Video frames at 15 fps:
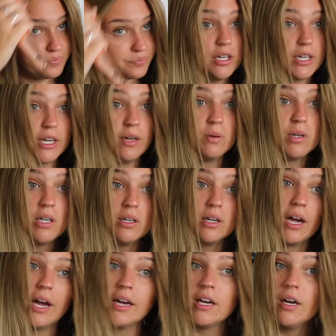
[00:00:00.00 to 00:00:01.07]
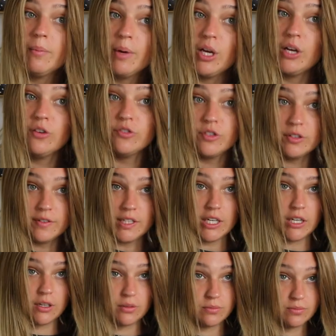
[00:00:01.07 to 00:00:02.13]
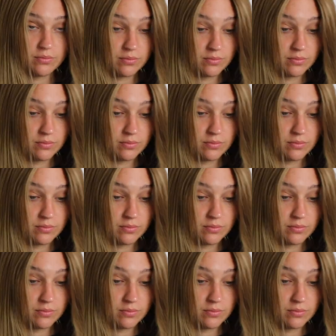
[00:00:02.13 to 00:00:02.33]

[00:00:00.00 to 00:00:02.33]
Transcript: All right, well, I cut my hair for a video.